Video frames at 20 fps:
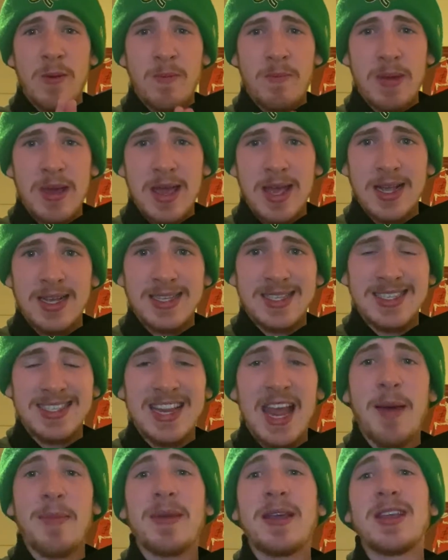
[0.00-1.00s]
big
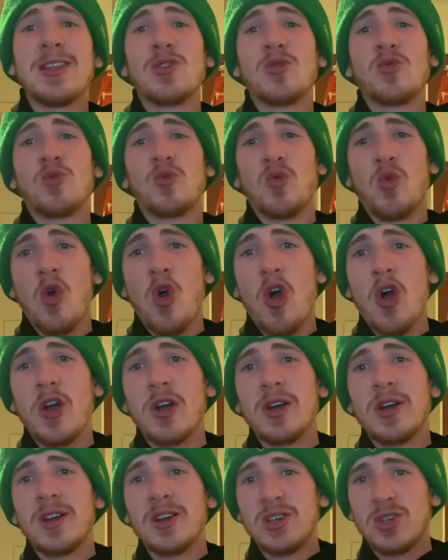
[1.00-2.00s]
step in the
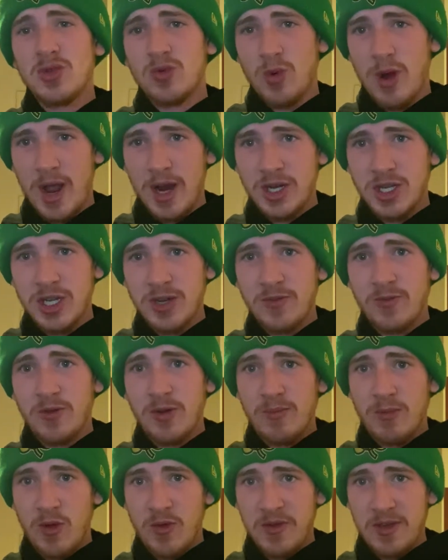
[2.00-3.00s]
wrong direction for
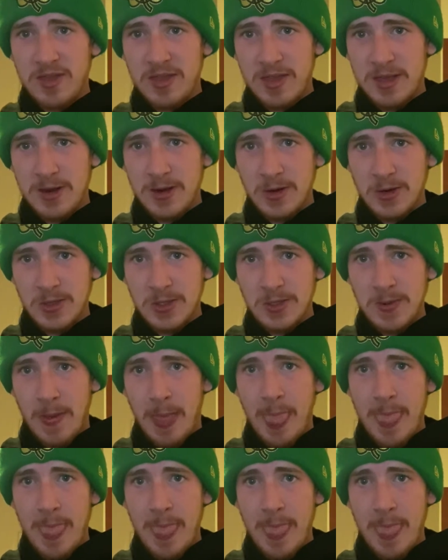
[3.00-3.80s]
movie theaters.